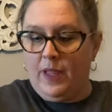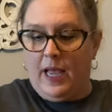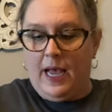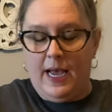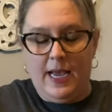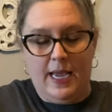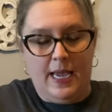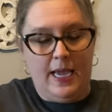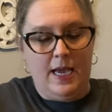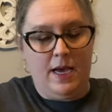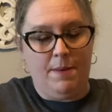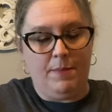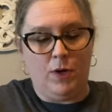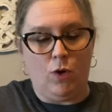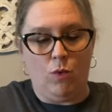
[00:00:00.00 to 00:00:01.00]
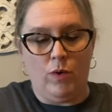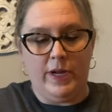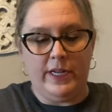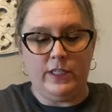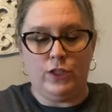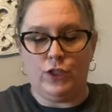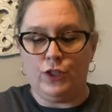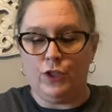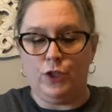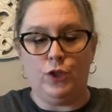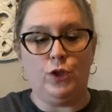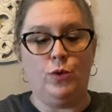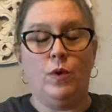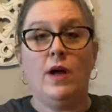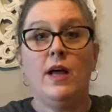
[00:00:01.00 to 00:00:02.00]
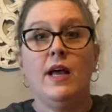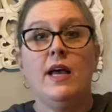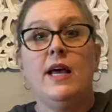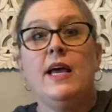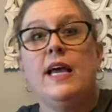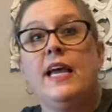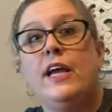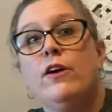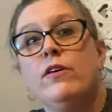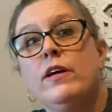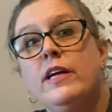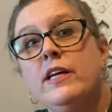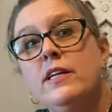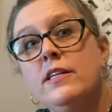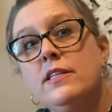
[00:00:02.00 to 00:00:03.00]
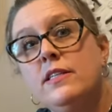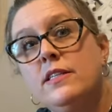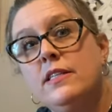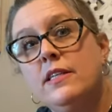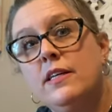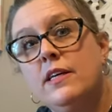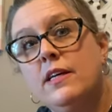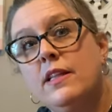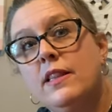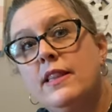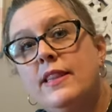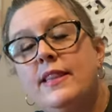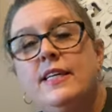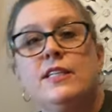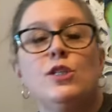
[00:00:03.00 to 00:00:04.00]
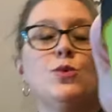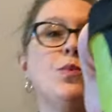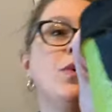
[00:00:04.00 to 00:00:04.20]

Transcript: I am going to, here is this